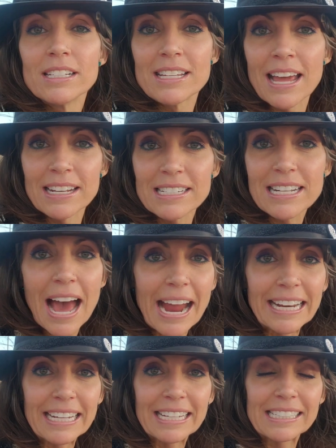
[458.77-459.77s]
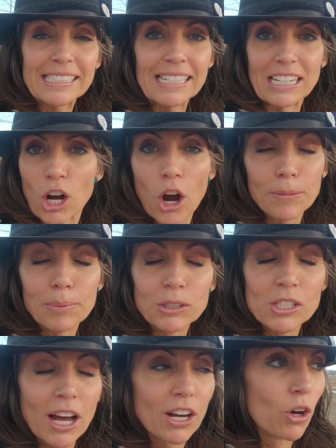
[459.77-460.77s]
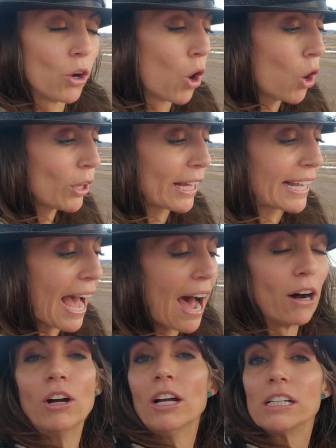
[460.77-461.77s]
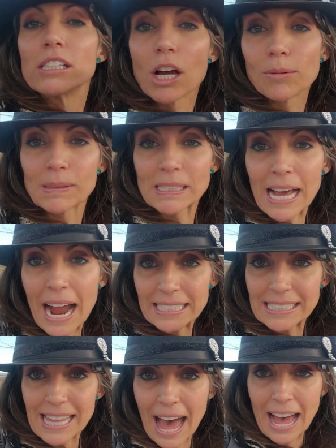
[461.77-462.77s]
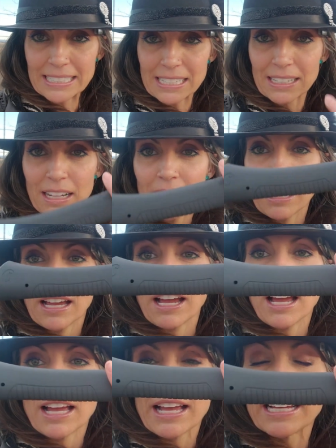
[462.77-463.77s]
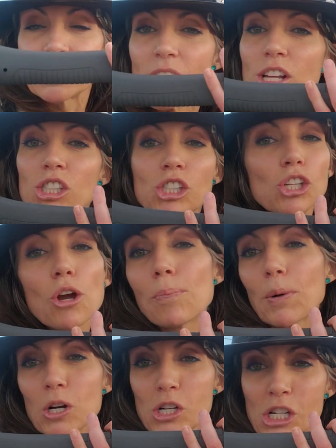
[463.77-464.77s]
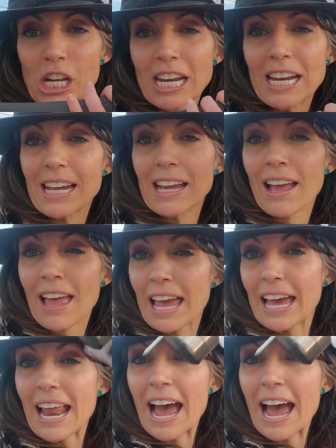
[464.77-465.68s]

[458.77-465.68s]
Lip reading: tendonitis and carpal tunnel. Holy cow. So besides that, it's super chic. It